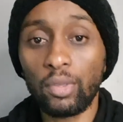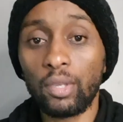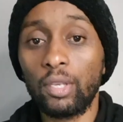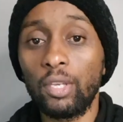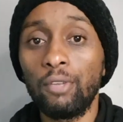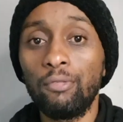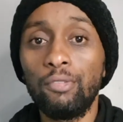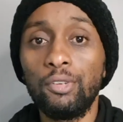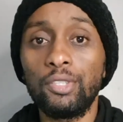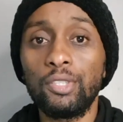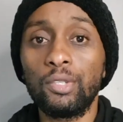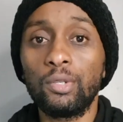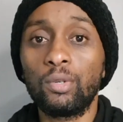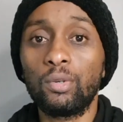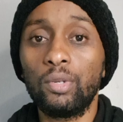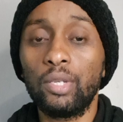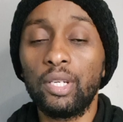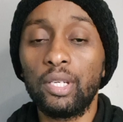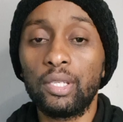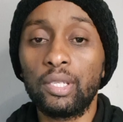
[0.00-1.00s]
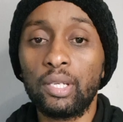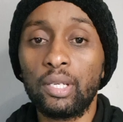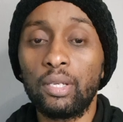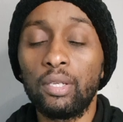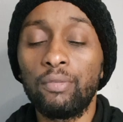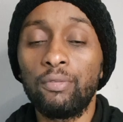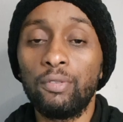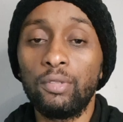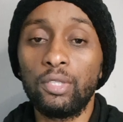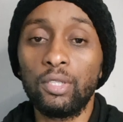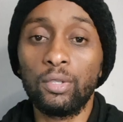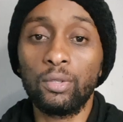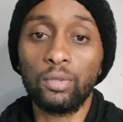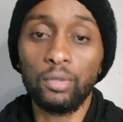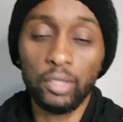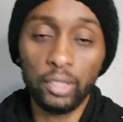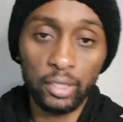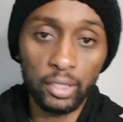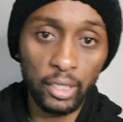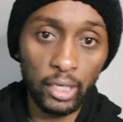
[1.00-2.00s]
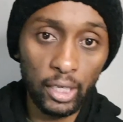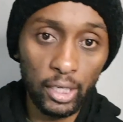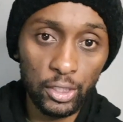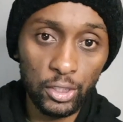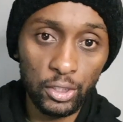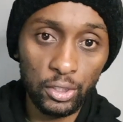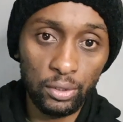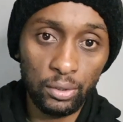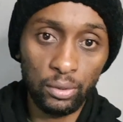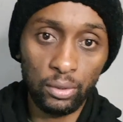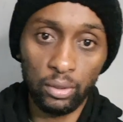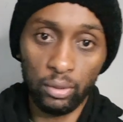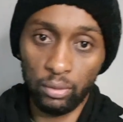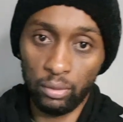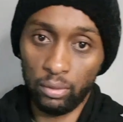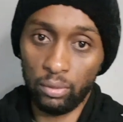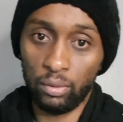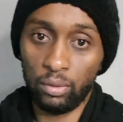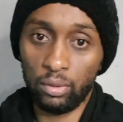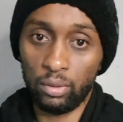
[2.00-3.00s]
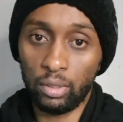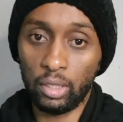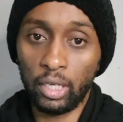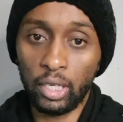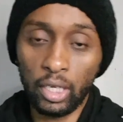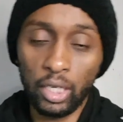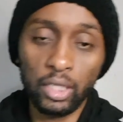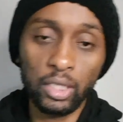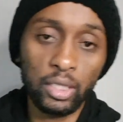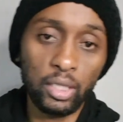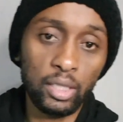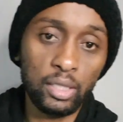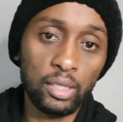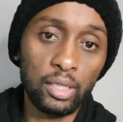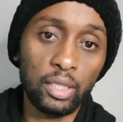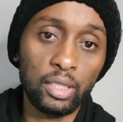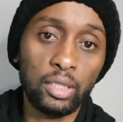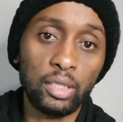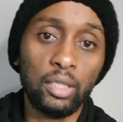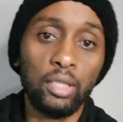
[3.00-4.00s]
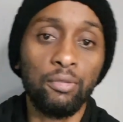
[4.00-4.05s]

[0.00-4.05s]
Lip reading: If it included cash, it's a cash transaction.